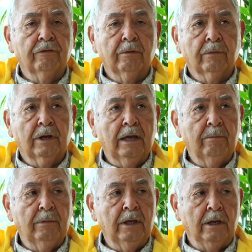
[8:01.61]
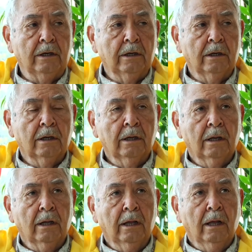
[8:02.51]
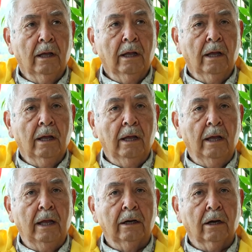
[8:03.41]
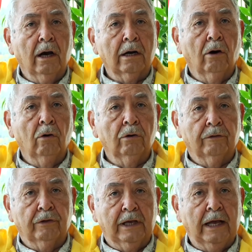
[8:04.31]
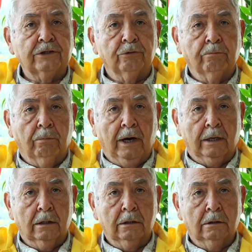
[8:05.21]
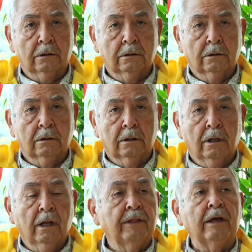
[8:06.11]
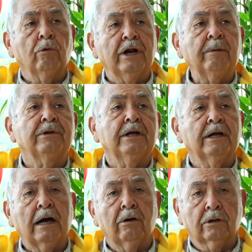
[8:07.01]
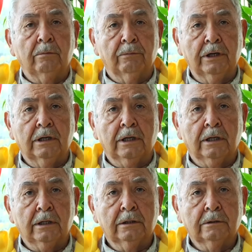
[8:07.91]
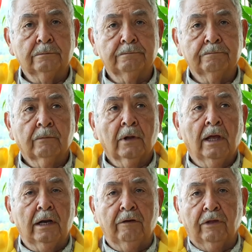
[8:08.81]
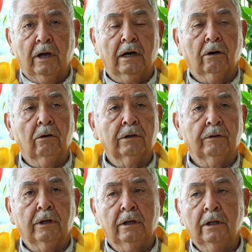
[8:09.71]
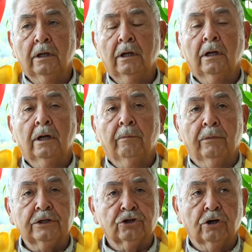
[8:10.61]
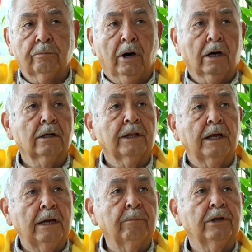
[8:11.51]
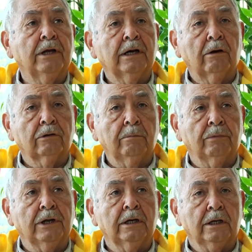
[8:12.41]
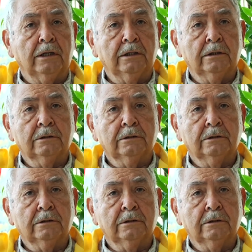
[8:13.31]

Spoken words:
of them came in and got a hold of the ketchup bottle, they would empty it out completely. And if they got a hold of the mustard bottle, they'd empty it out completely.